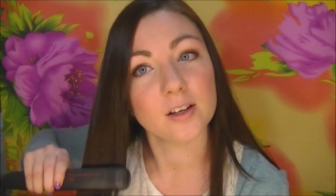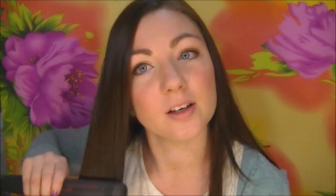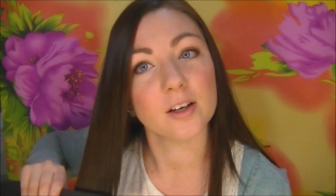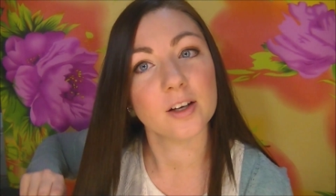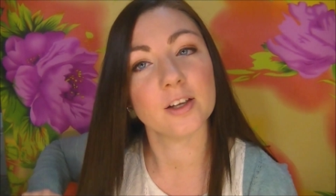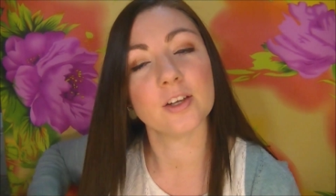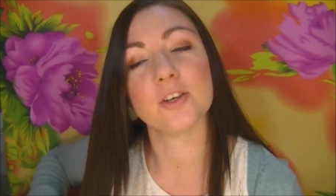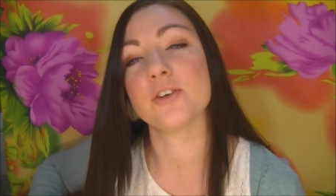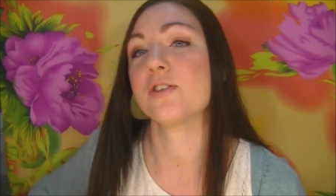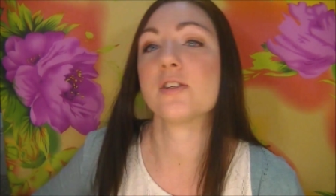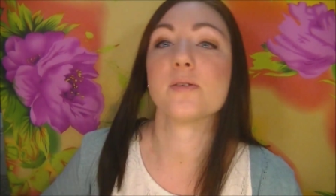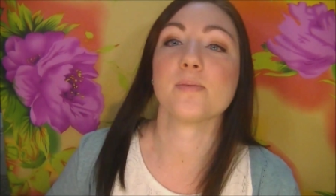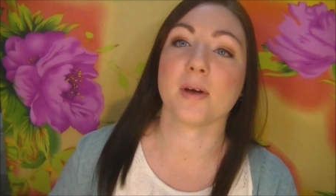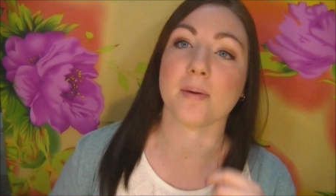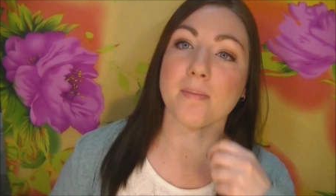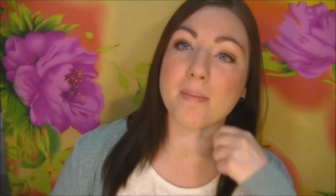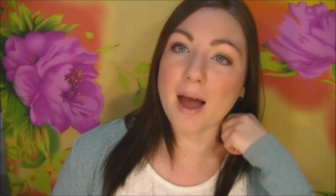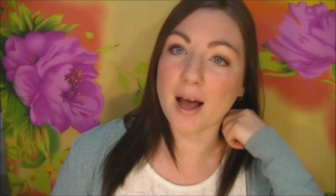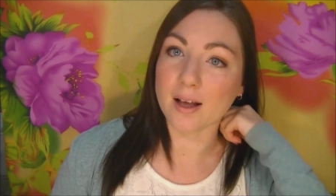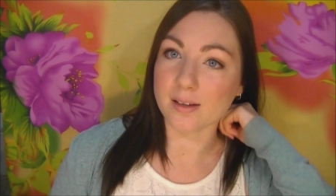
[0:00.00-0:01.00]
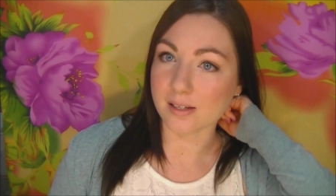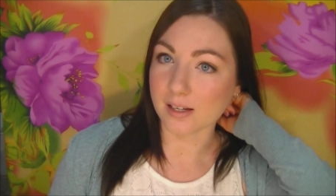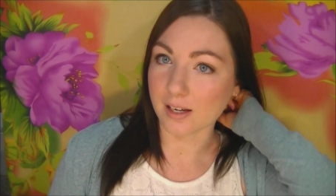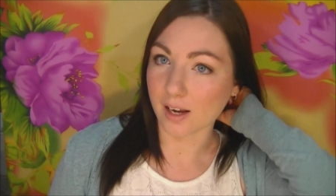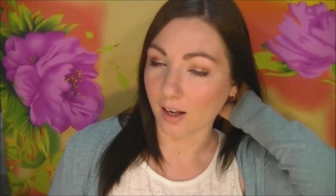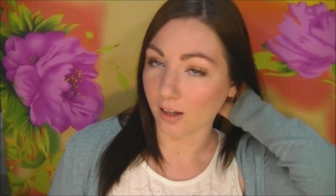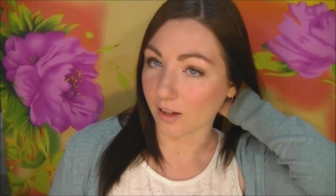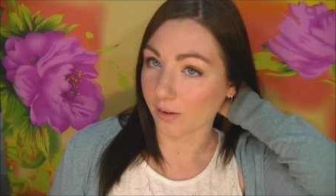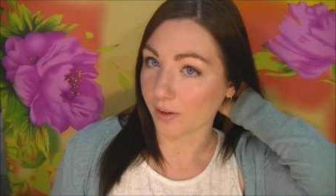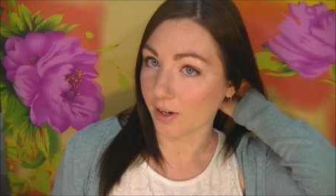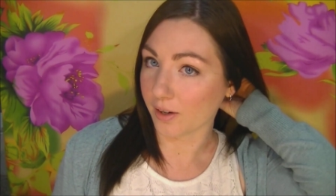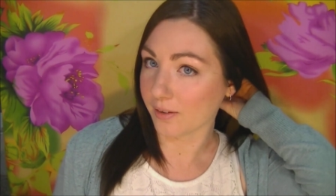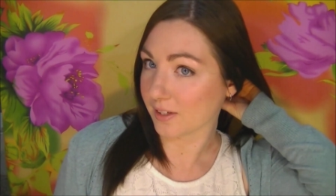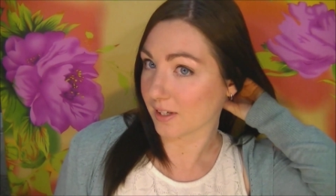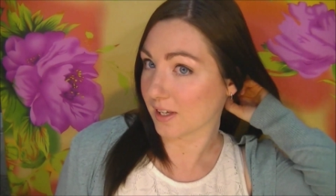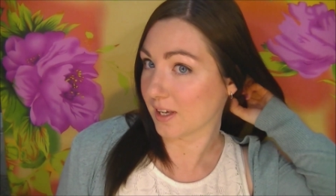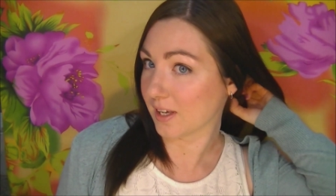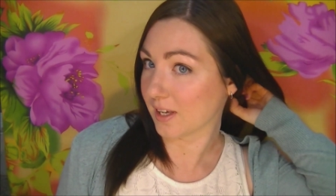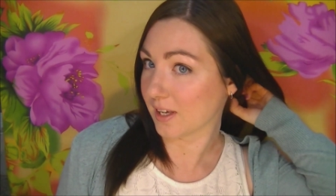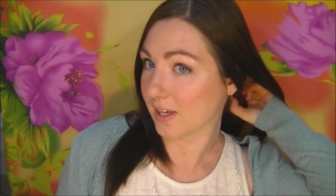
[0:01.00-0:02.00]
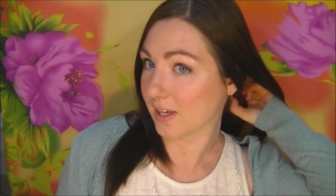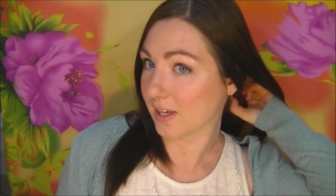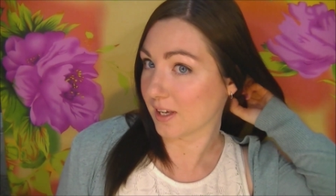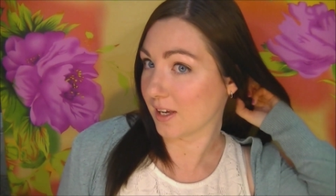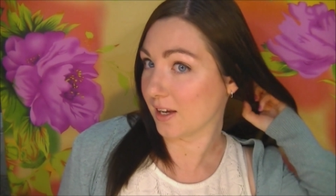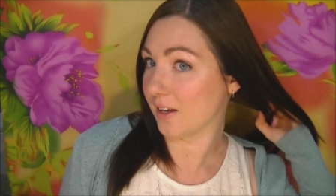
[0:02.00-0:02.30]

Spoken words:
It used to be a mousy colour when I was a kid,